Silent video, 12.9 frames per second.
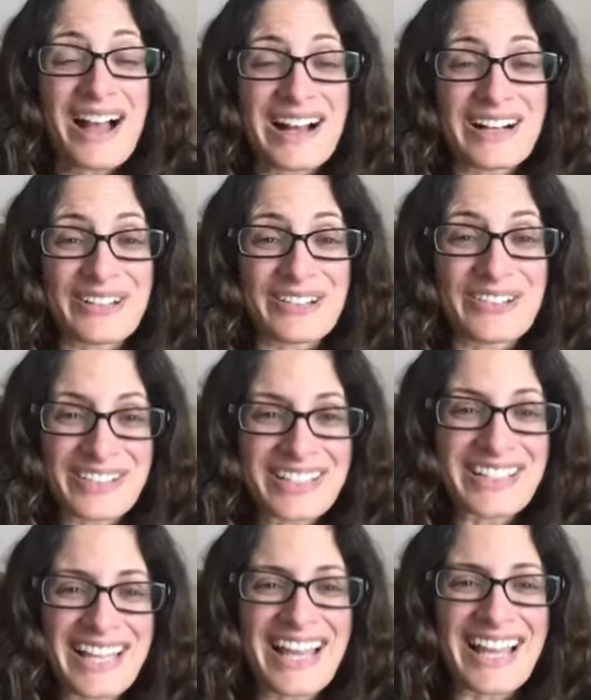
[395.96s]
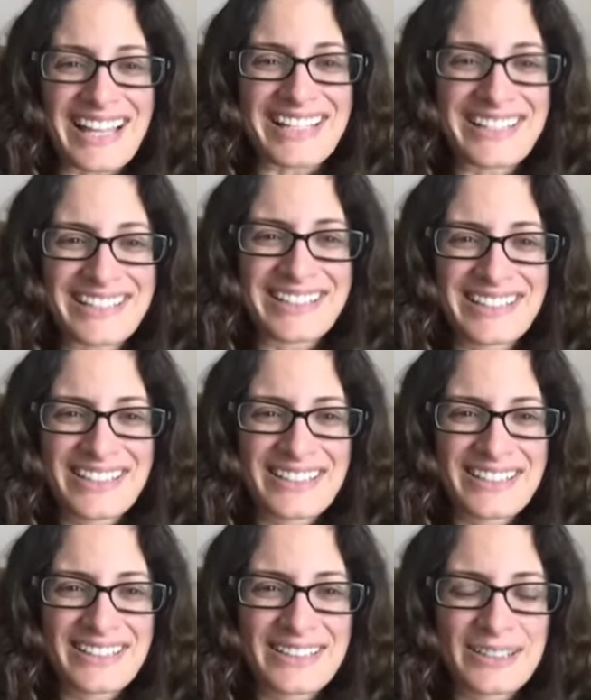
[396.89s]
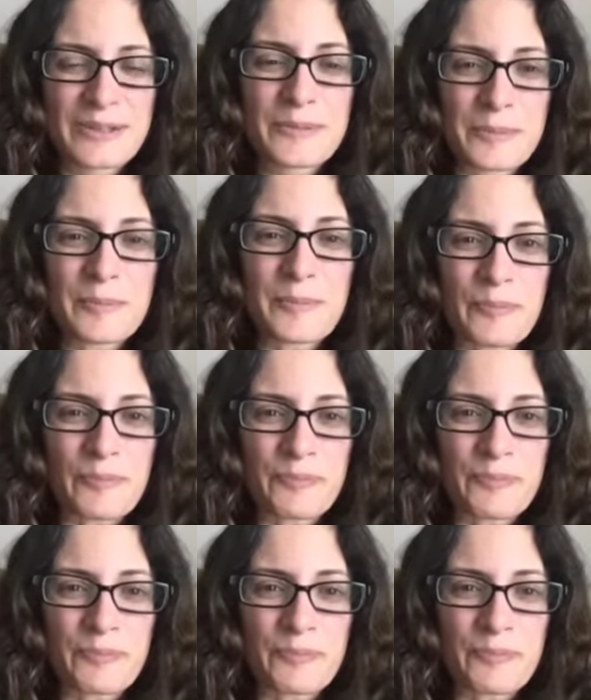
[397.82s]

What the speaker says: cake in a bowl. People do it in a